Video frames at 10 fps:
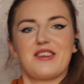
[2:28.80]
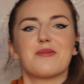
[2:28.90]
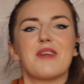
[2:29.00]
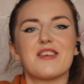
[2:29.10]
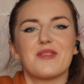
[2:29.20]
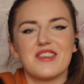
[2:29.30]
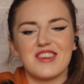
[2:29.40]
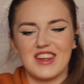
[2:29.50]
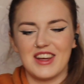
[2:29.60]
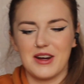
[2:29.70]
are some nice ones
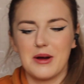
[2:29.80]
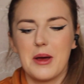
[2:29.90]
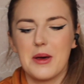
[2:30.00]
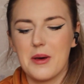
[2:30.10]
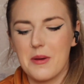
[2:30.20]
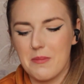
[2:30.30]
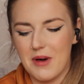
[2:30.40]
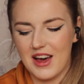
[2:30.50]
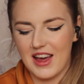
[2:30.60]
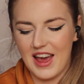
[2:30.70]
in here.
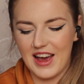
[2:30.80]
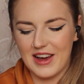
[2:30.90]
But